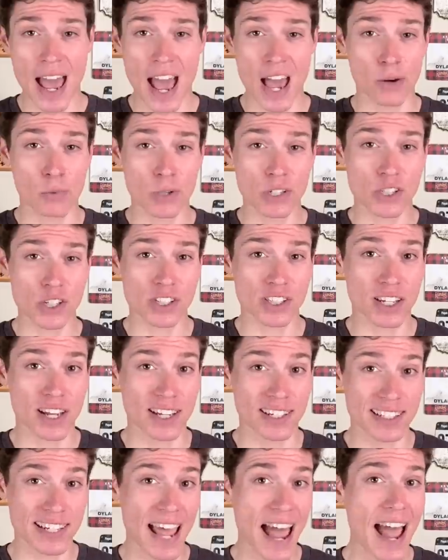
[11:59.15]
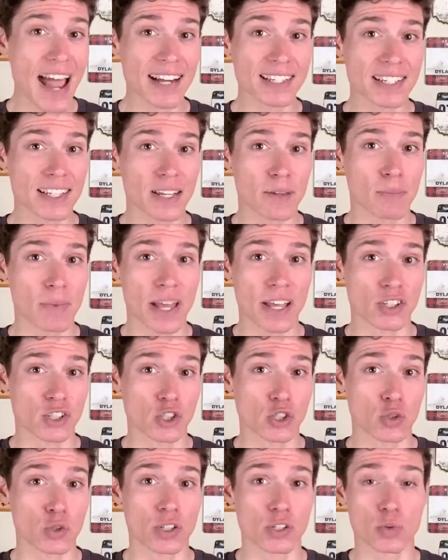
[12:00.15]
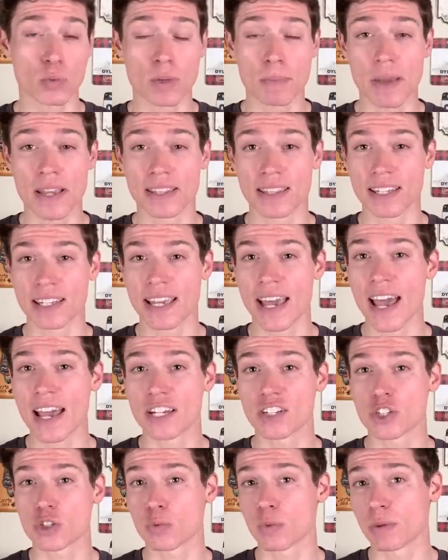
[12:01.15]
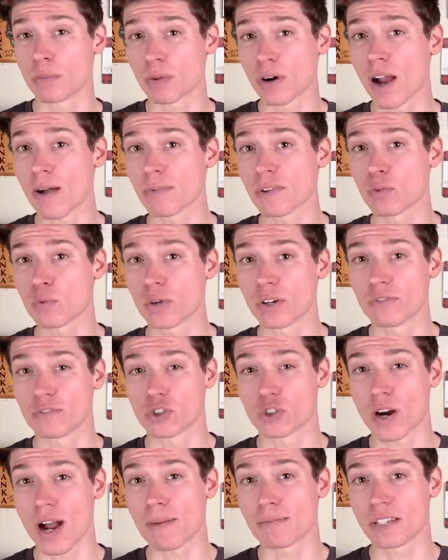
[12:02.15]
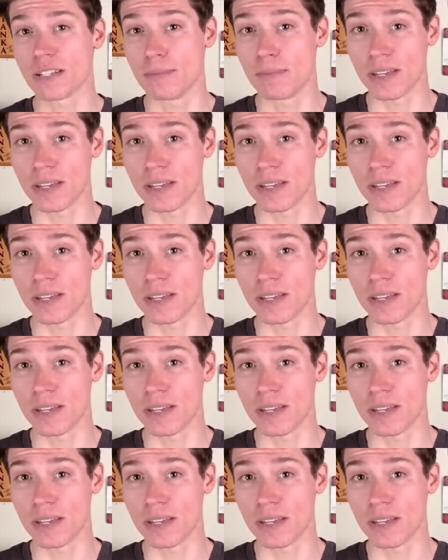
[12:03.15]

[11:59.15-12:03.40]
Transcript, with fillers: Had we just attacked him as soon as we made the catch, we probably would have dropped him